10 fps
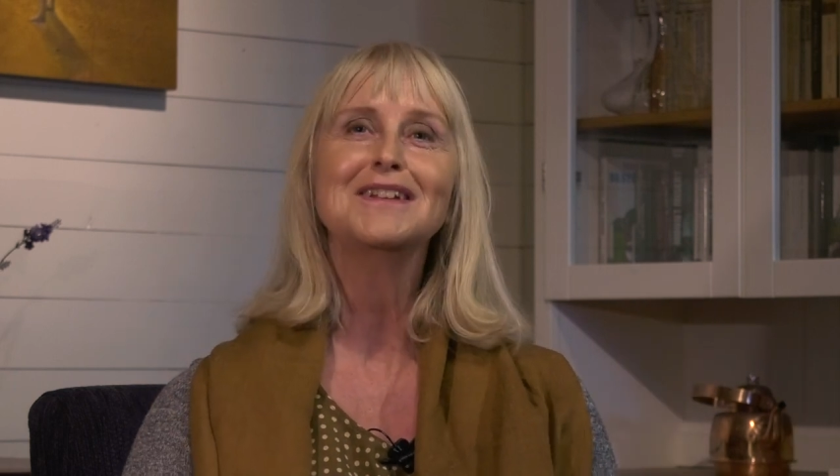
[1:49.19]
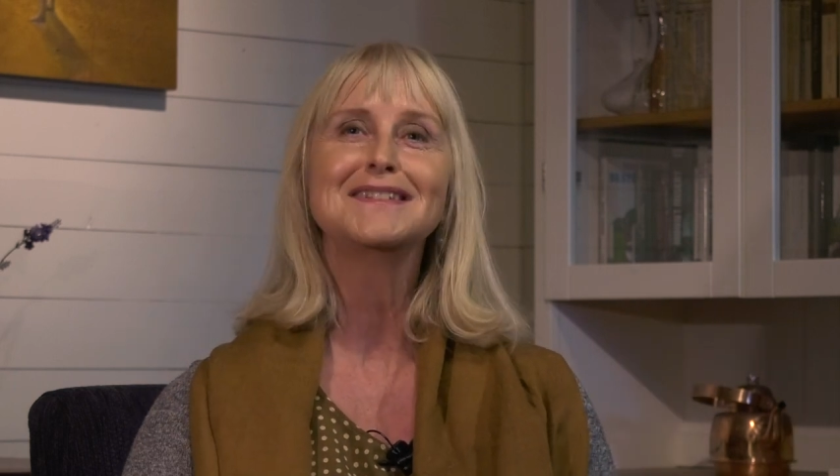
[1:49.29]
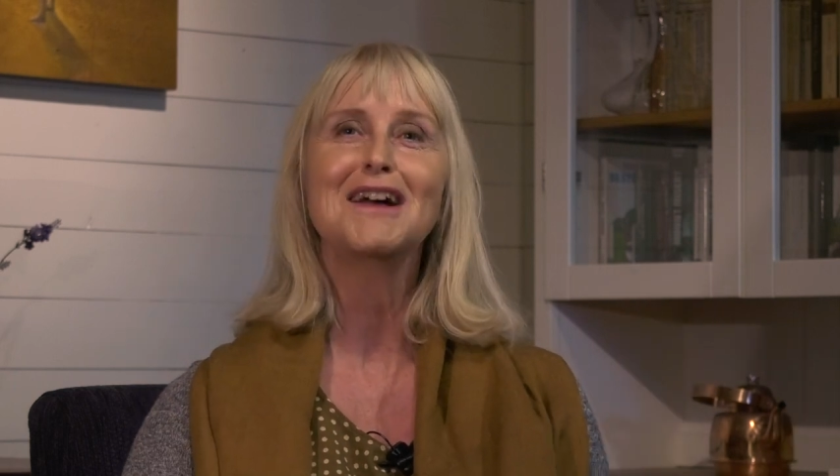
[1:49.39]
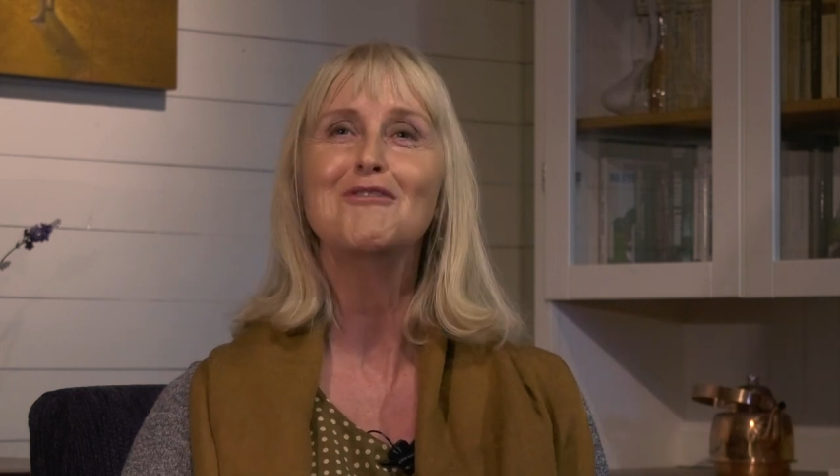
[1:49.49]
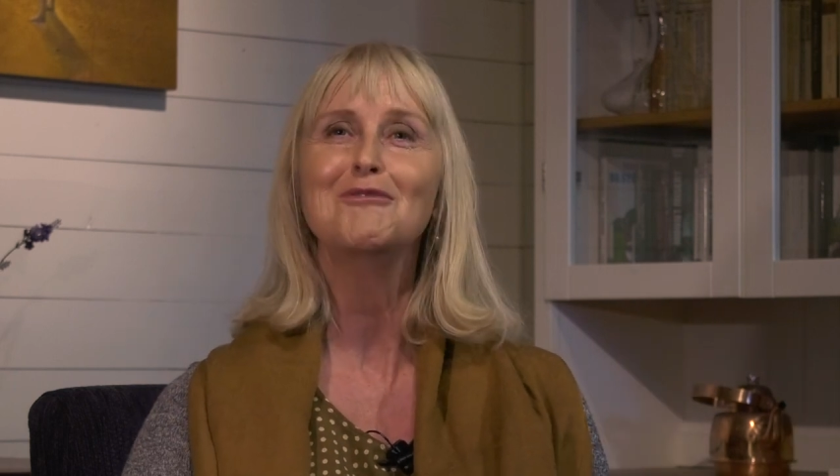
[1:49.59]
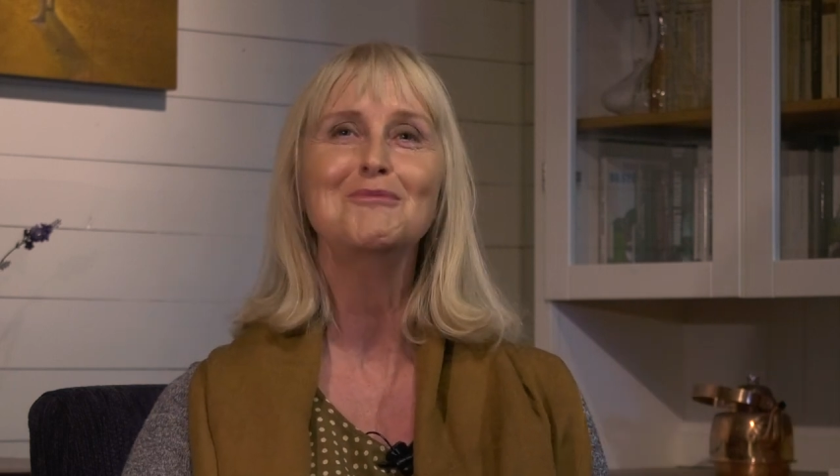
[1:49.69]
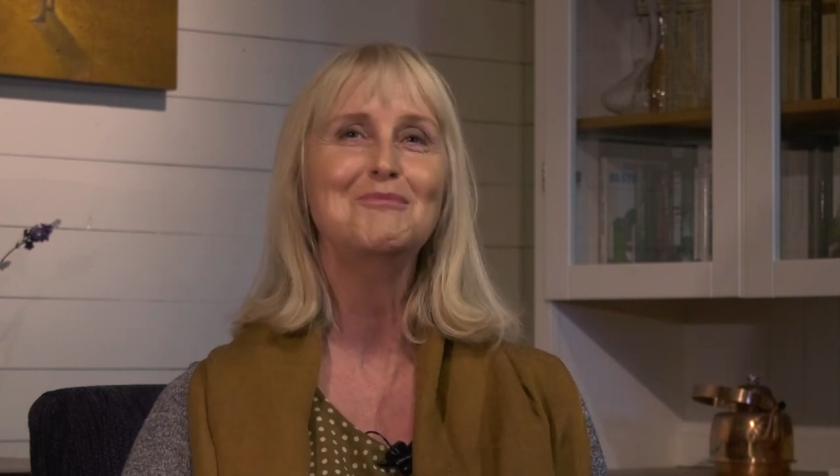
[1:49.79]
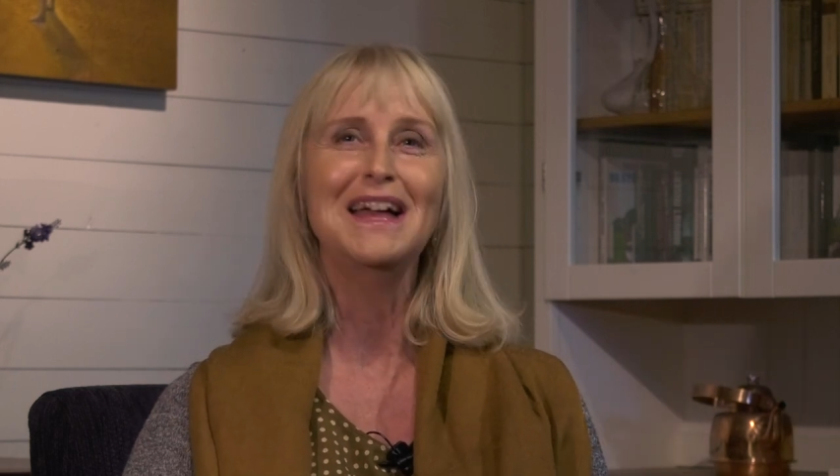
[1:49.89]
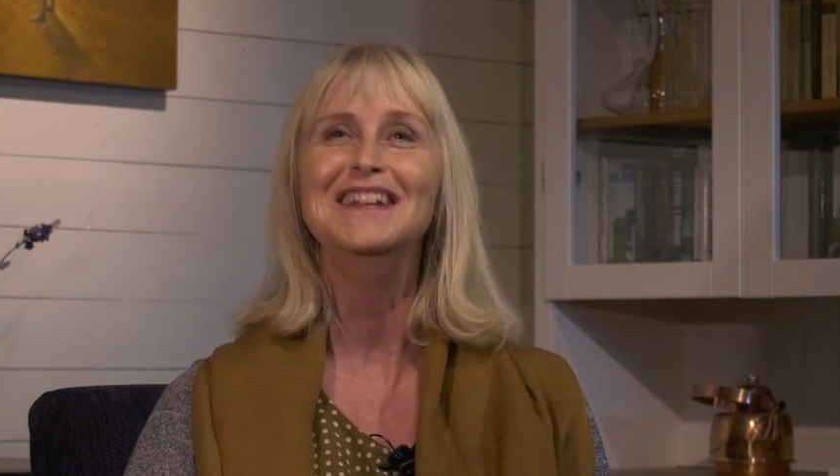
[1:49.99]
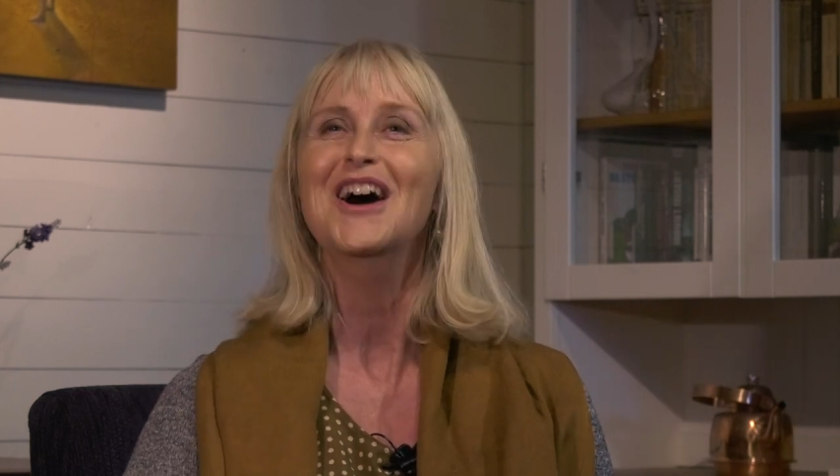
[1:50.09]
myself
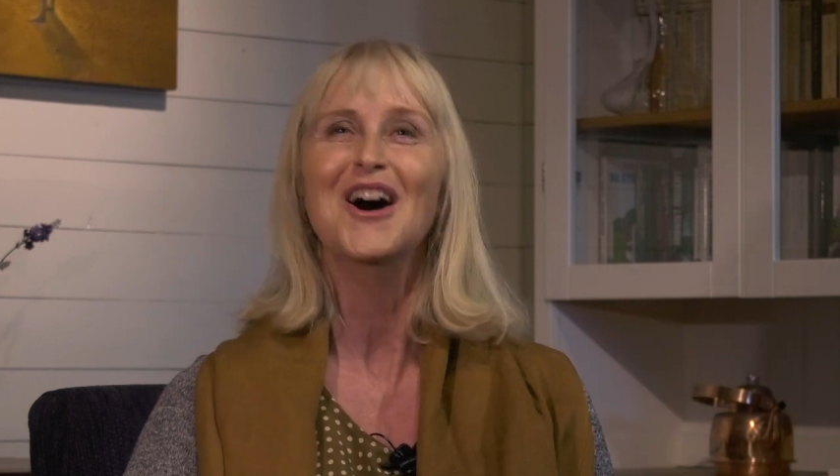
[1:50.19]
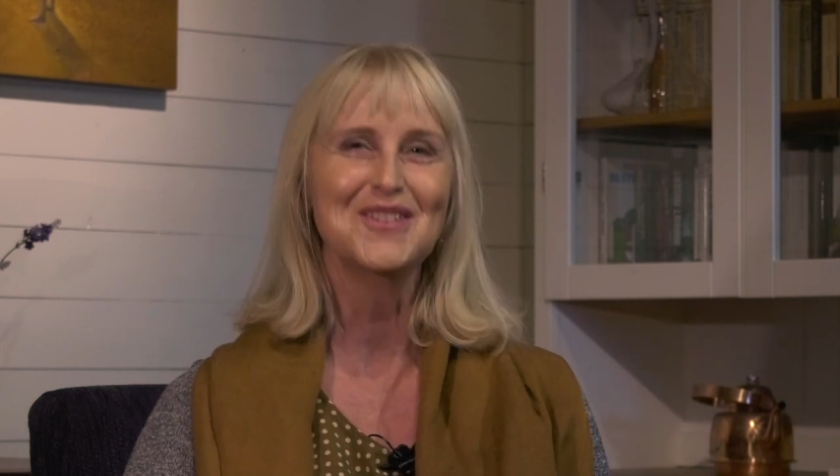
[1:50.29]
and many